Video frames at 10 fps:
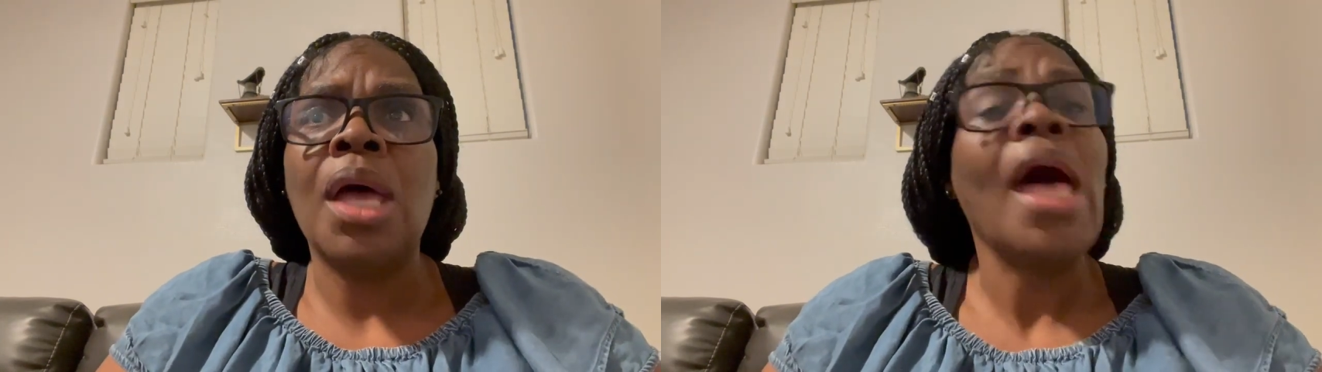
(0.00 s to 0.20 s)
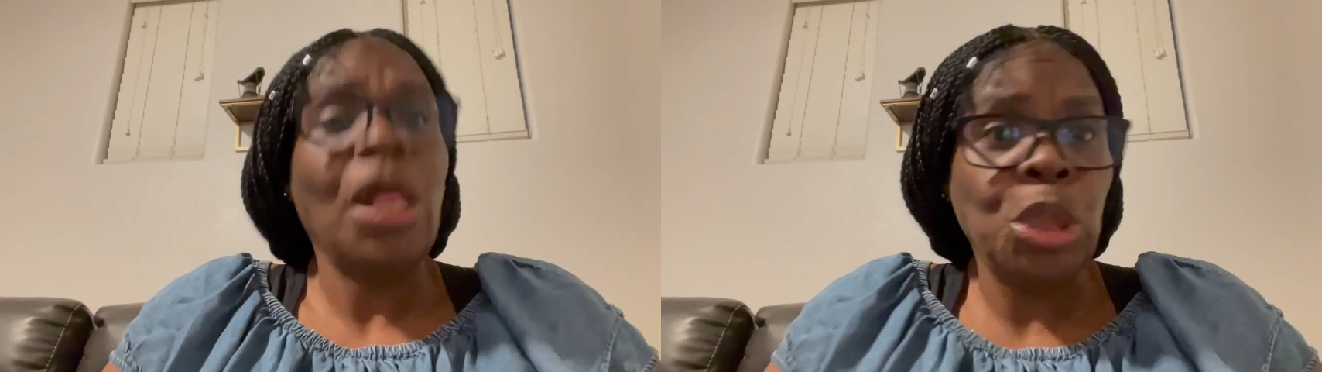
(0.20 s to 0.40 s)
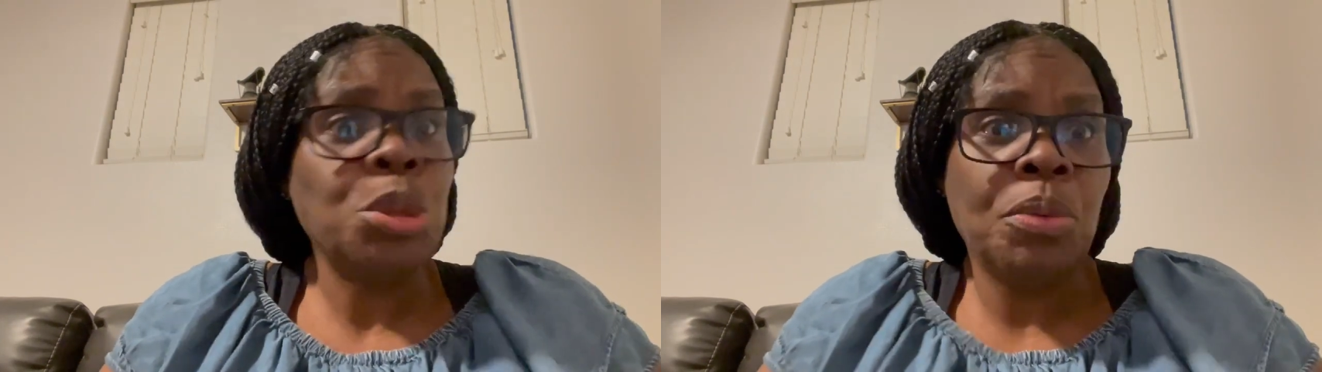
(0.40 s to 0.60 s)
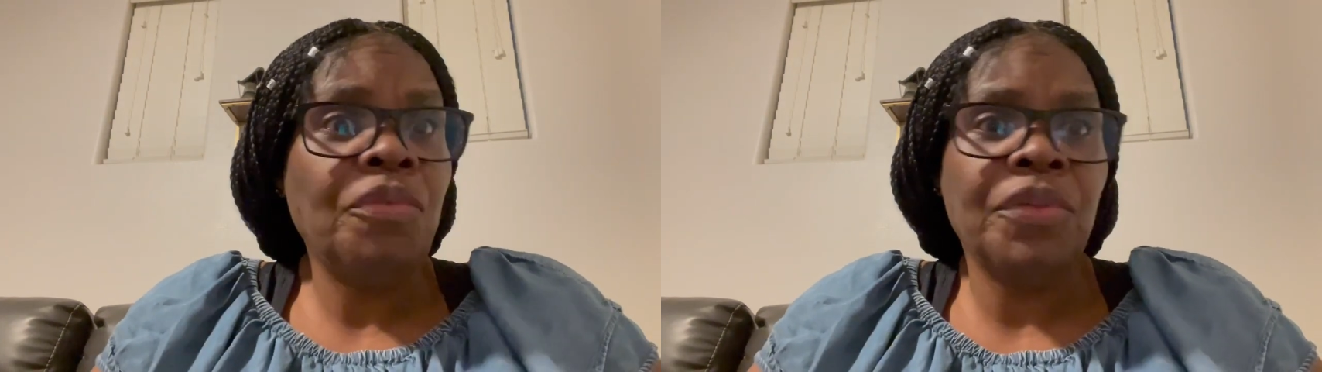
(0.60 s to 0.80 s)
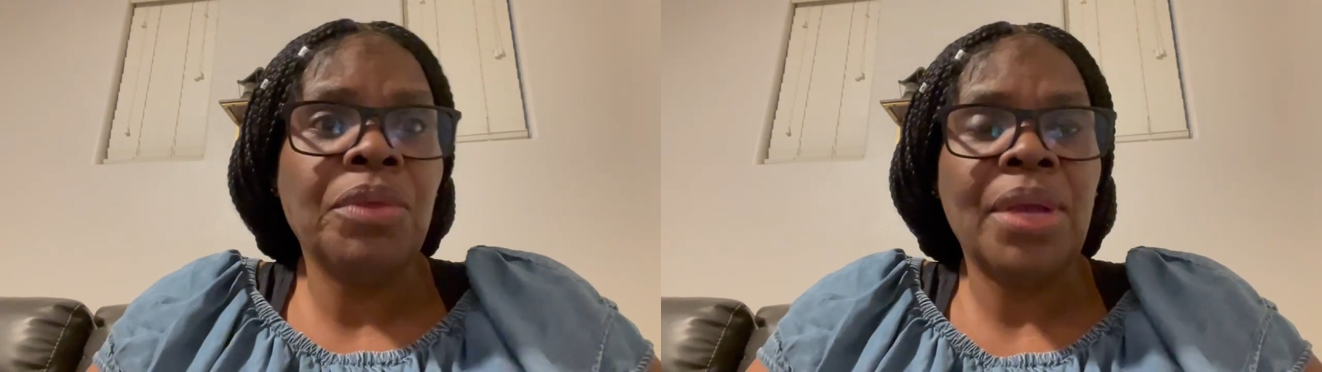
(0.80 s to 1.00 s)
eligible
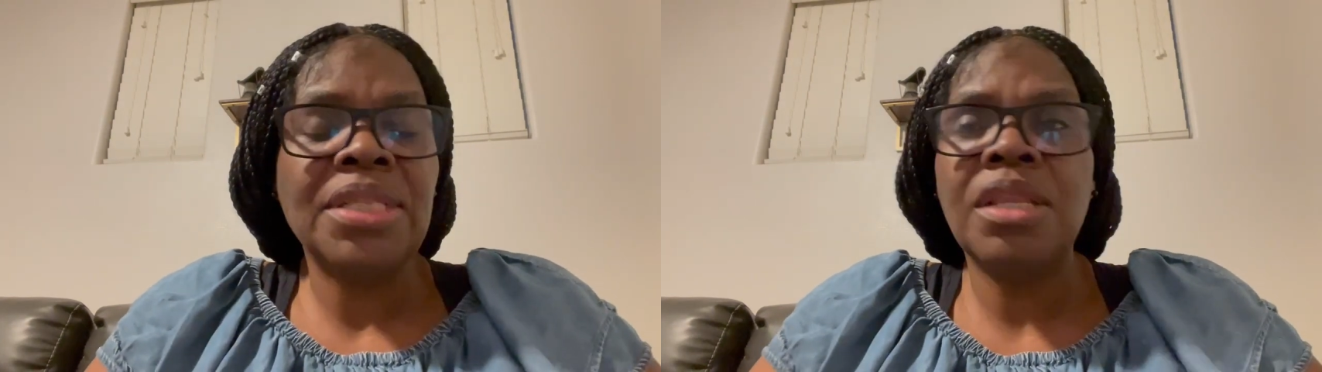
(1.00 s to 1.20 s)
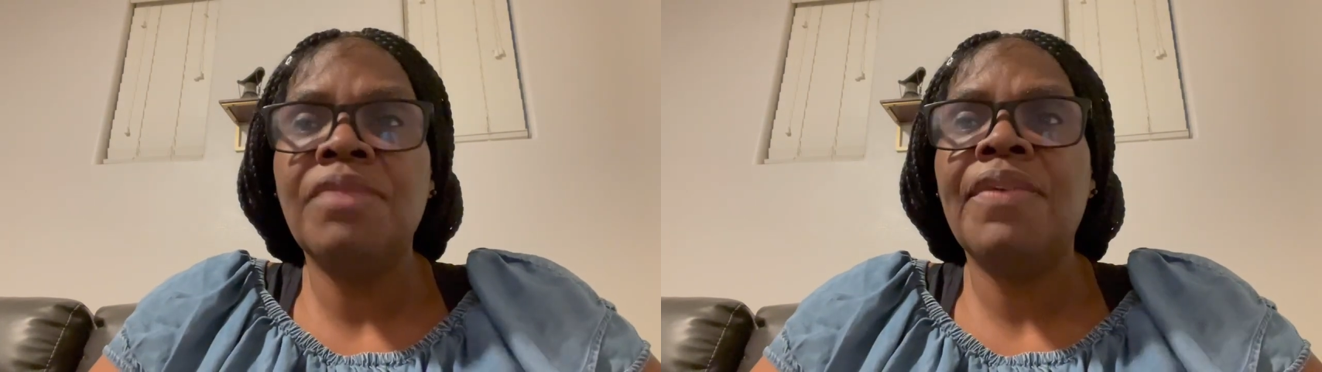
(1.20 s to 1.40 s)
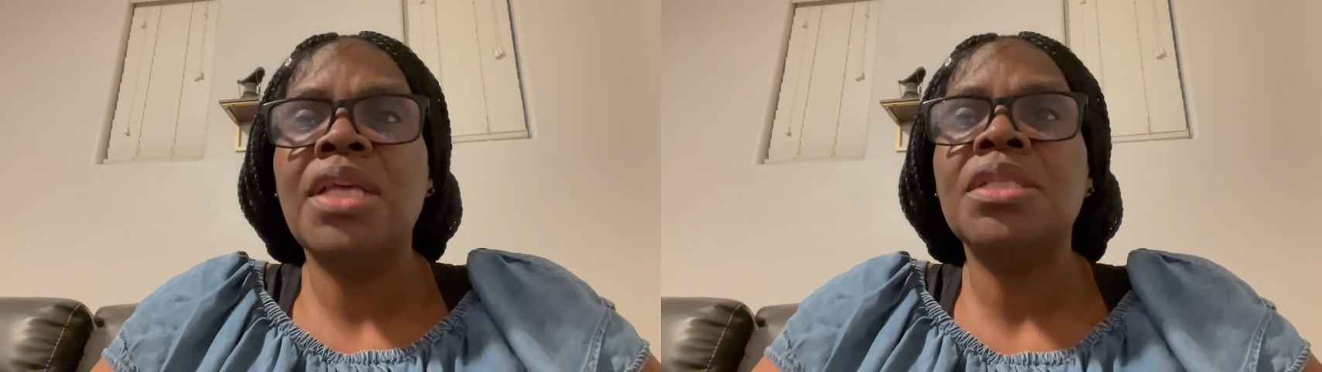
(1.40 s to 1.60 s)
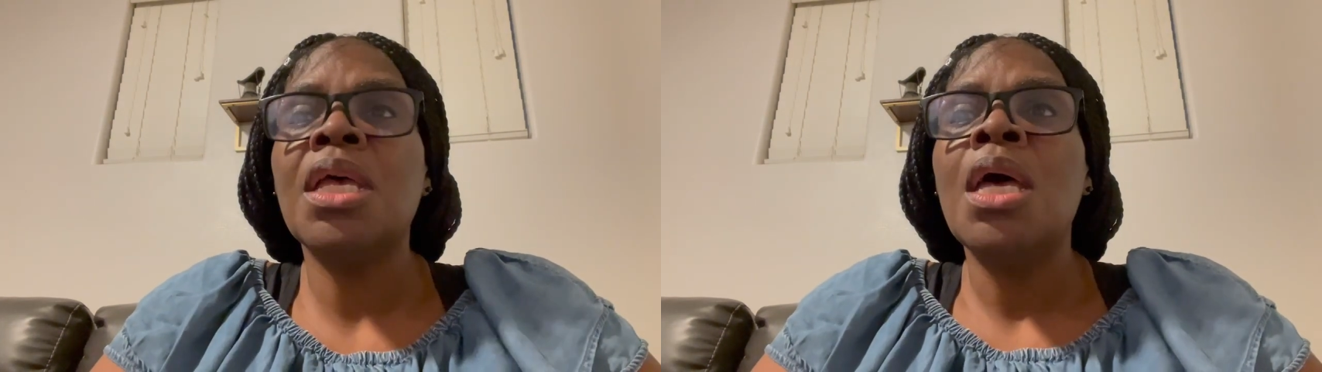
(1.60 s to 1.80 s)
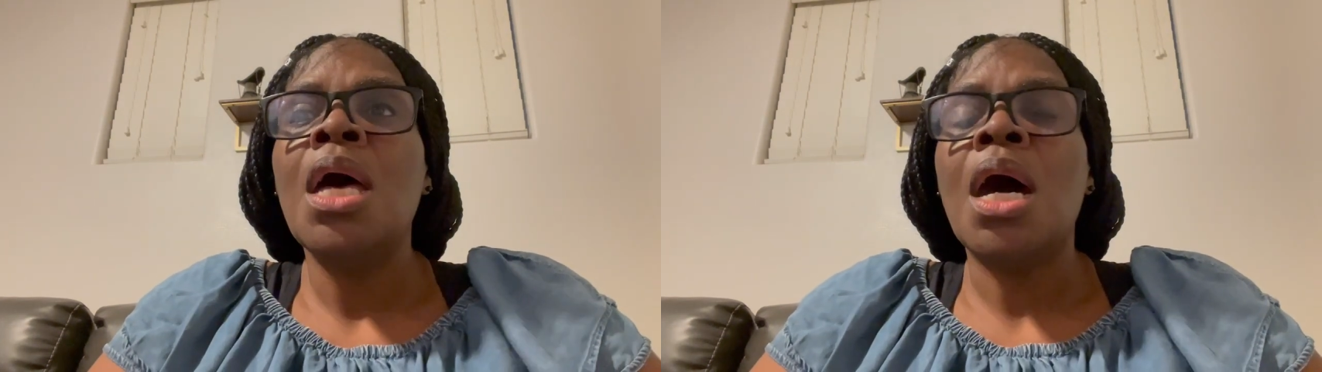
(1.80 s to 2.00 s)
for the rest of the funds
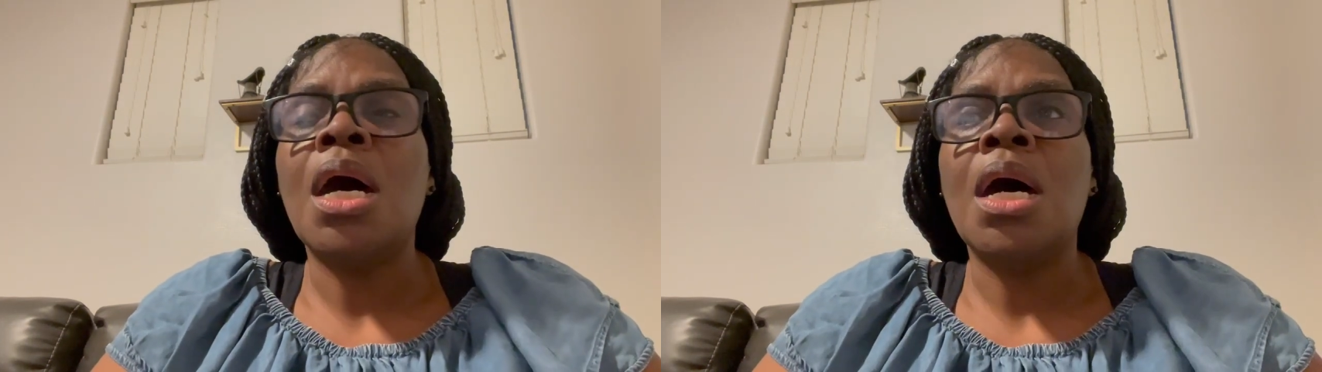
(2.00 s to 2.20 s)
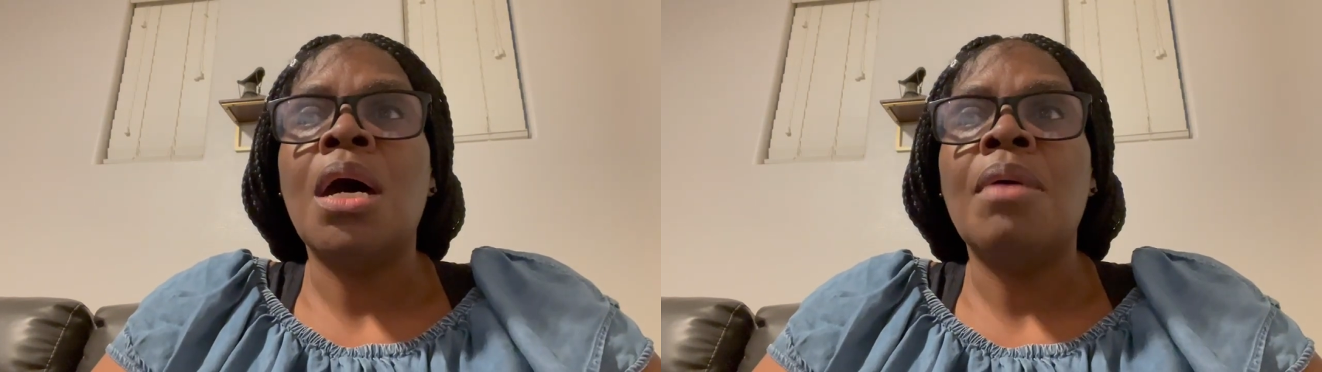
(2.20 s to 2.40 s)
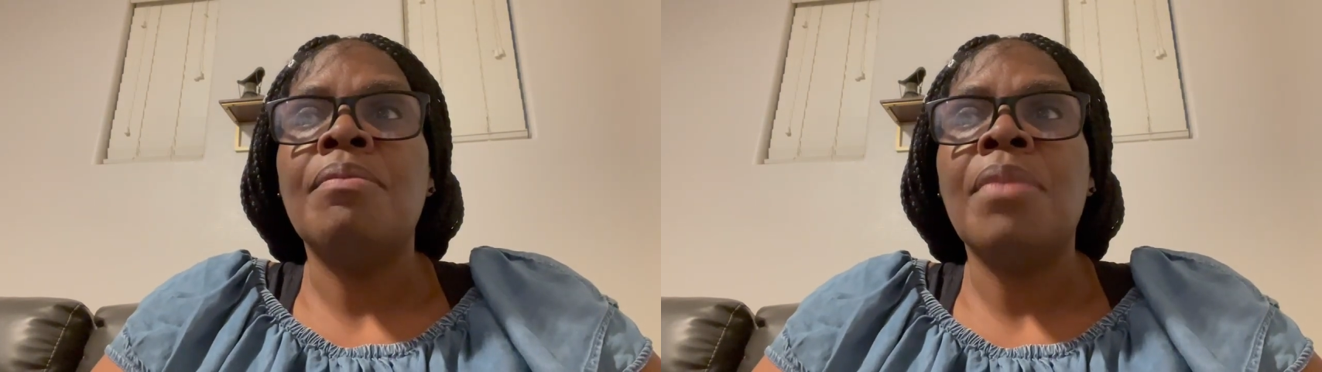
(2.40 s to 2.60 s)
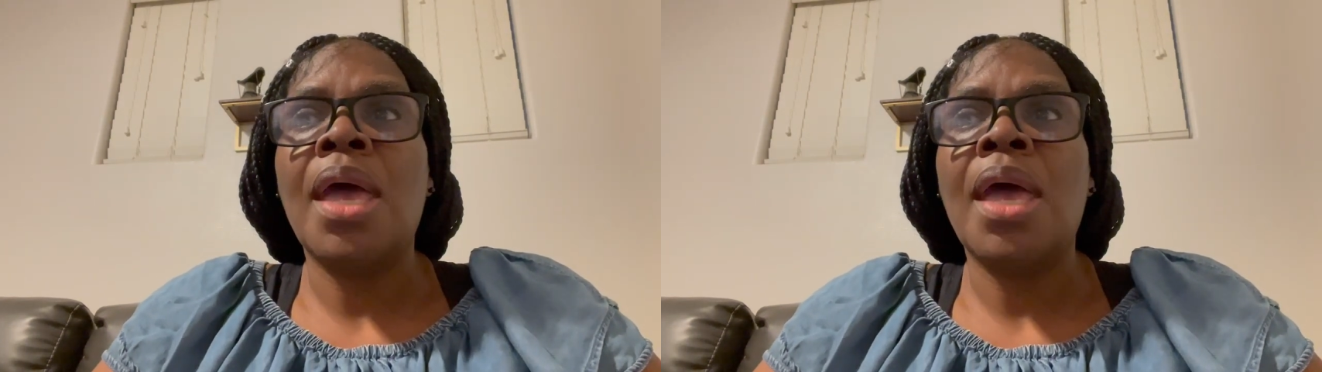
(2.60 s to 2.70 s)
um,